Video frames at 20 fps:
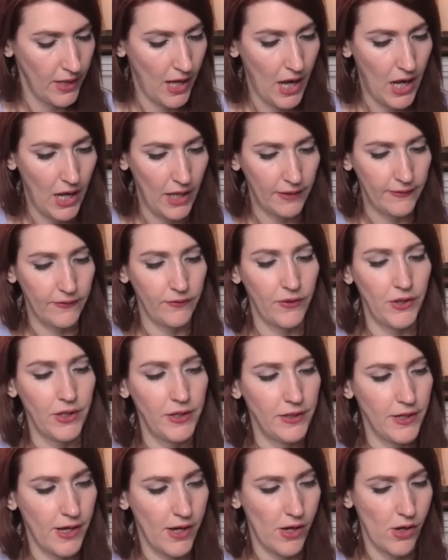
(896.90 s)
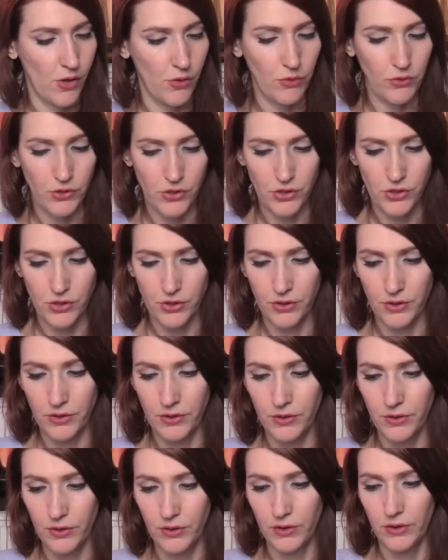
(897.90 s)
And let's find out
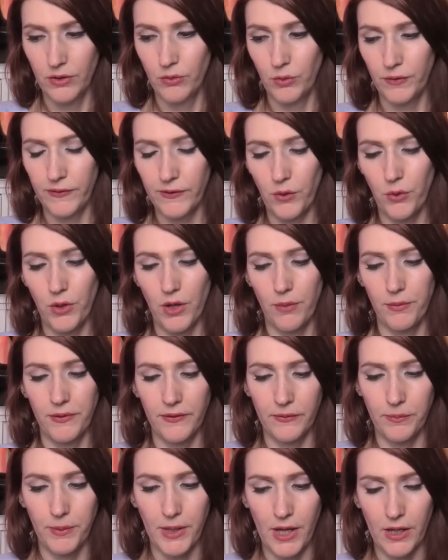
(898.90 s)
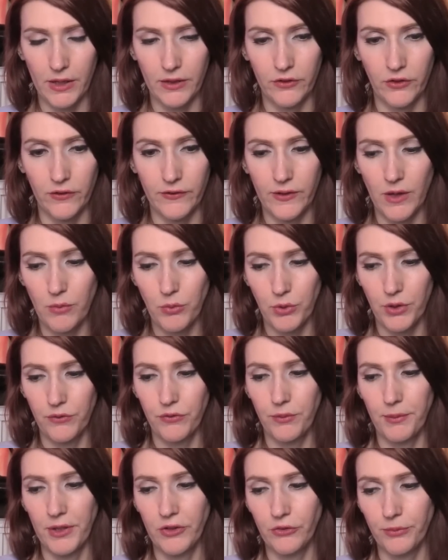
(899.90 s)
what's going on with this blockage. Let's get more
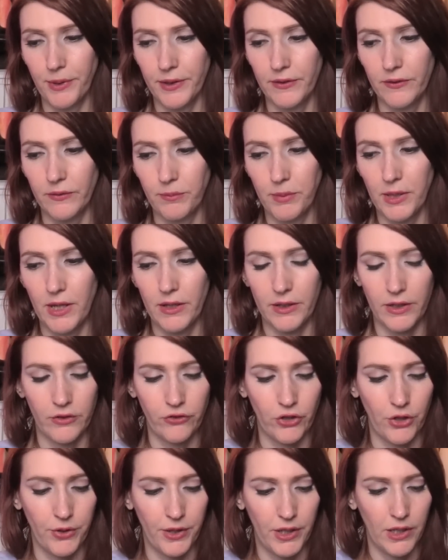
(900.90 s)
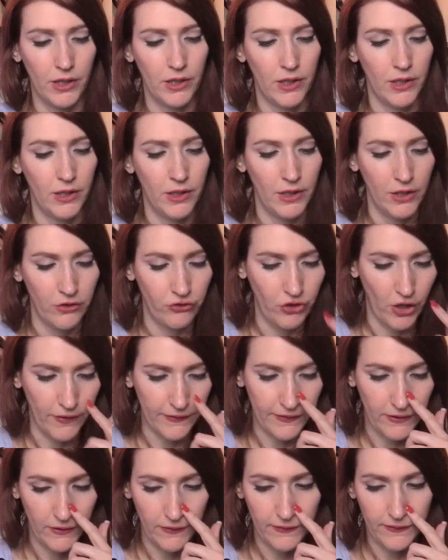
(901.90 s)
information about this blockage. All right,
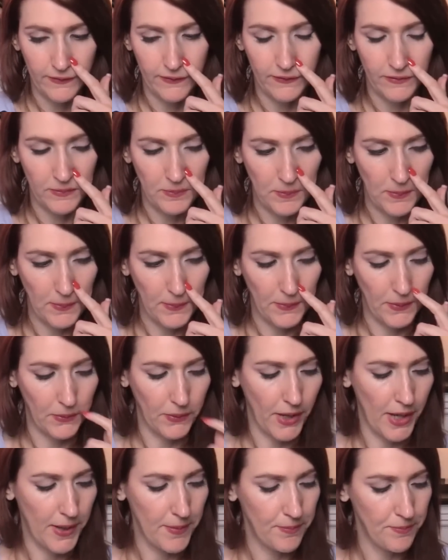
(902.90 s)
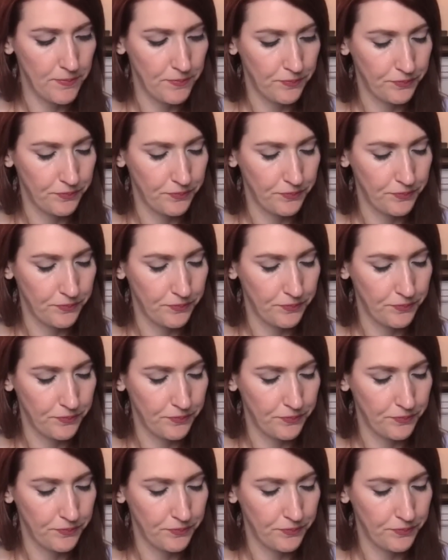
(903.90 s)
justice, okay.